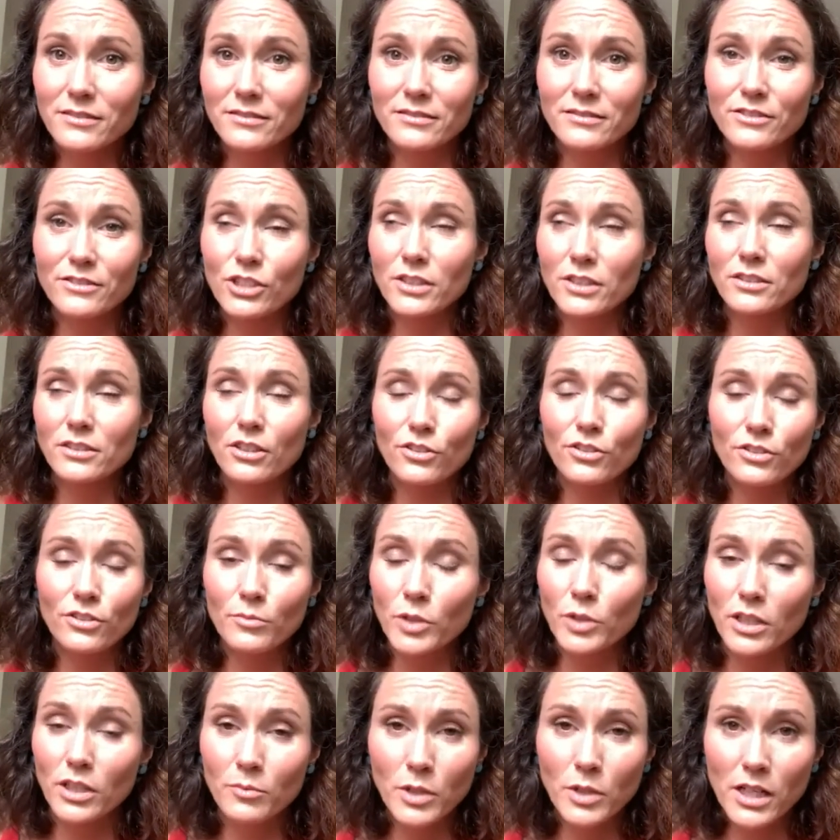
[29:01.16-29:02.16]
just under $1
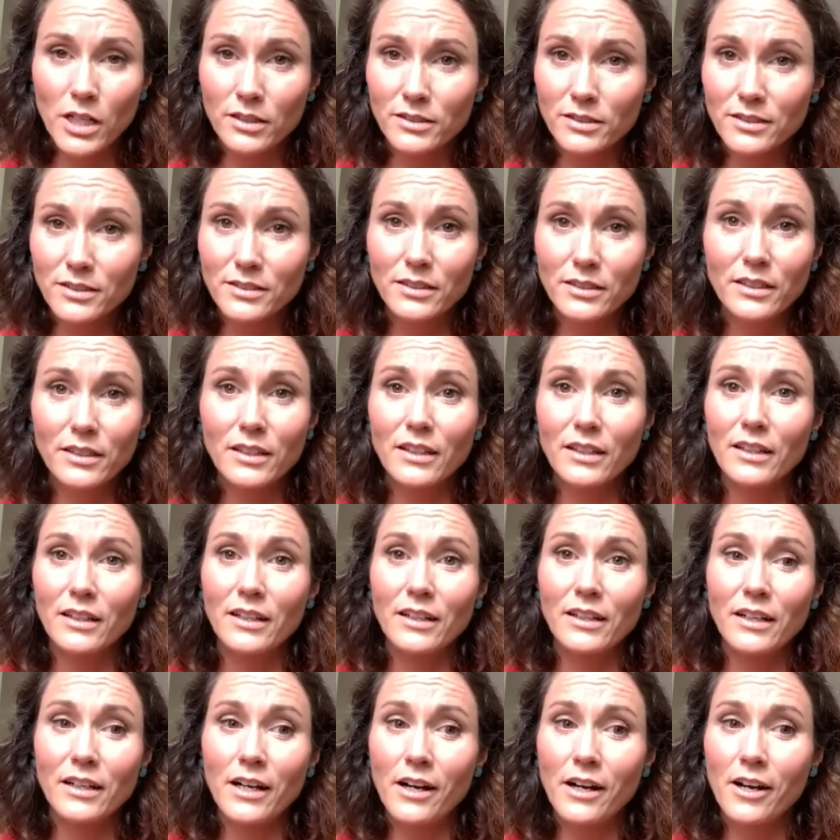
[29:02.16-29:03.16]

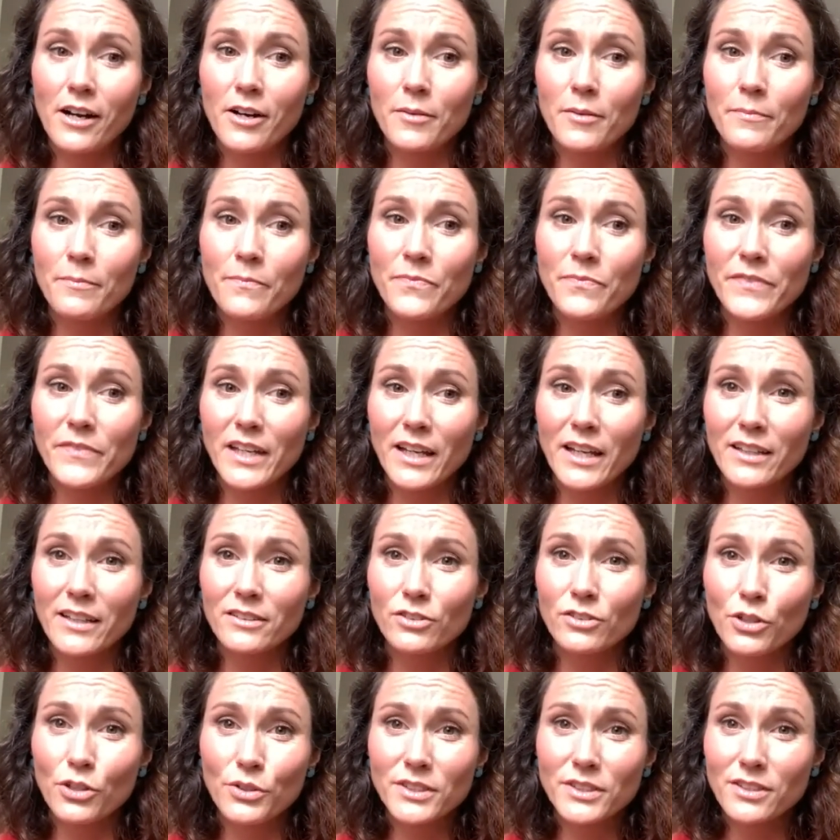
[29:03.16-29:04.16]
million, in
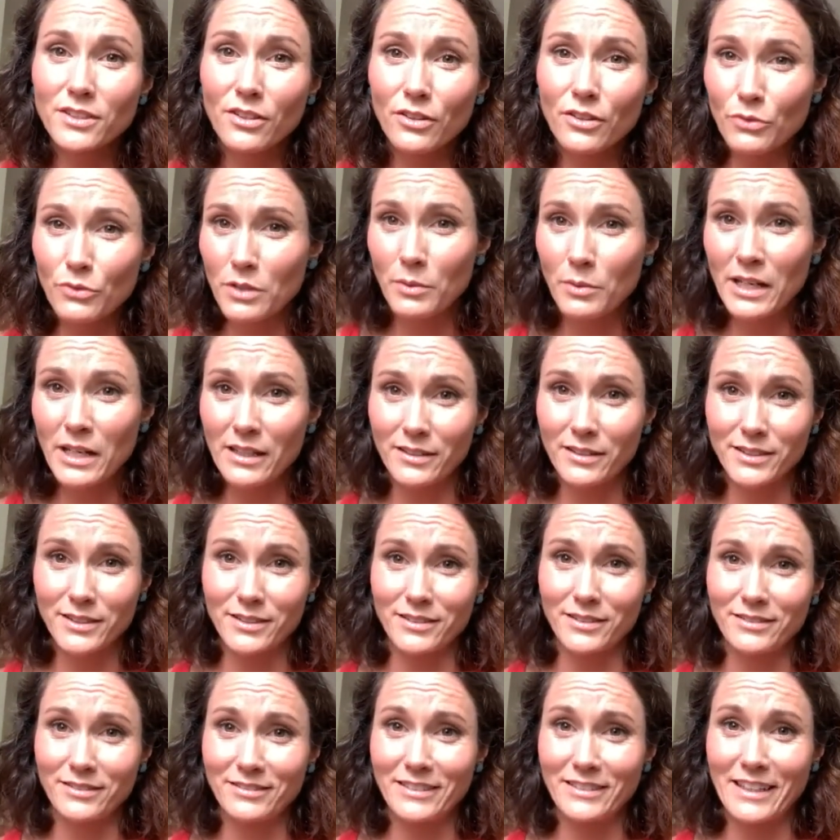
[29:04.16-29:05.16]
close to 3
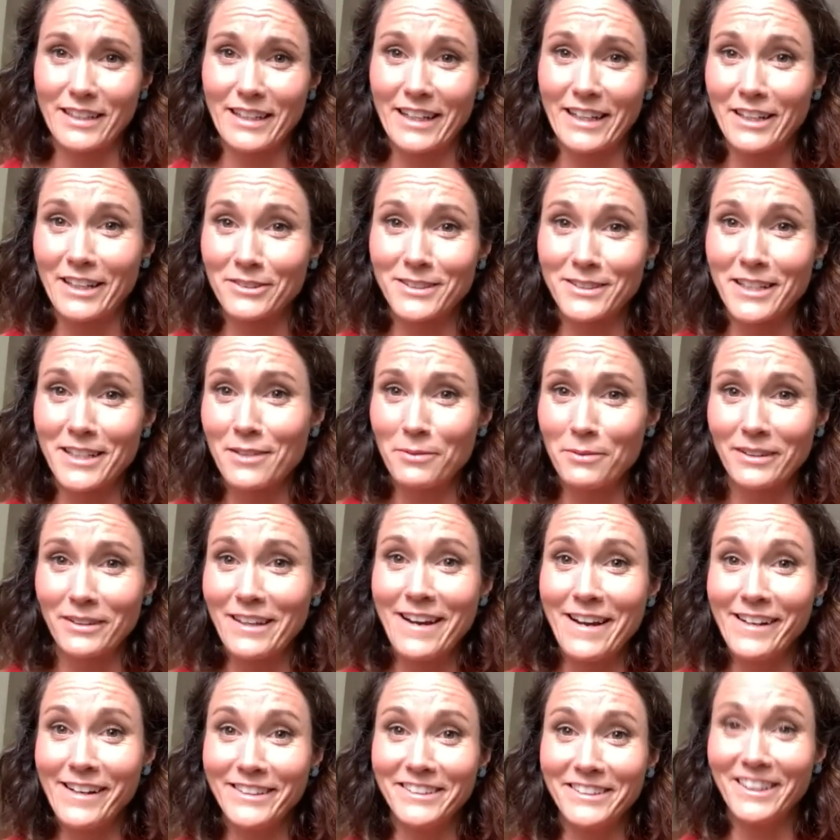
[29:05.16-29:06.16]
weeks. And I was like, what the
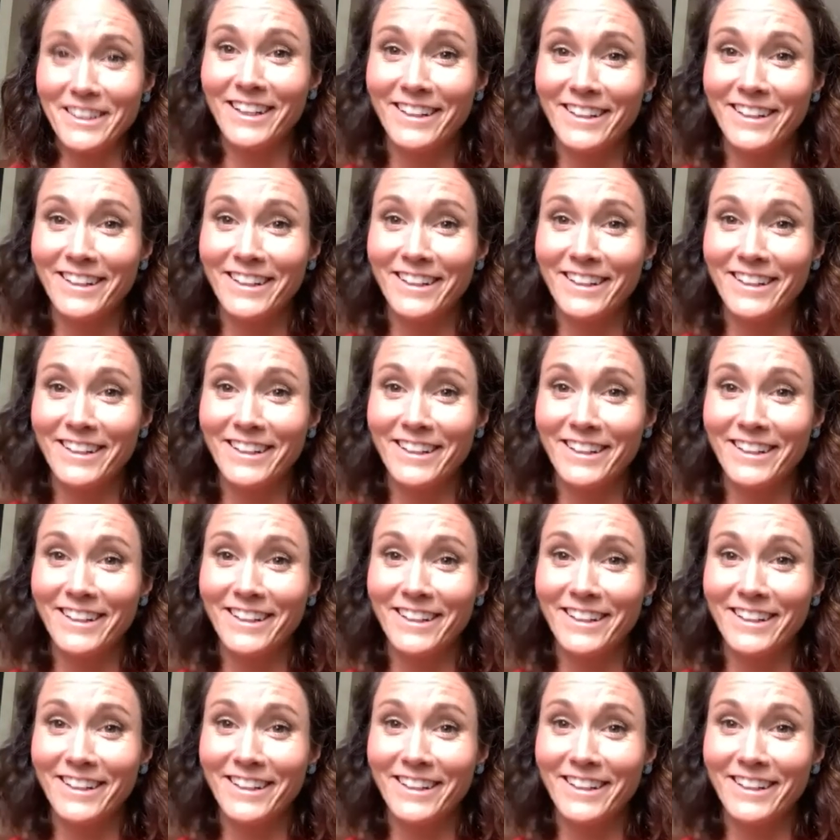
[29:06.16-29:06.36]
hell?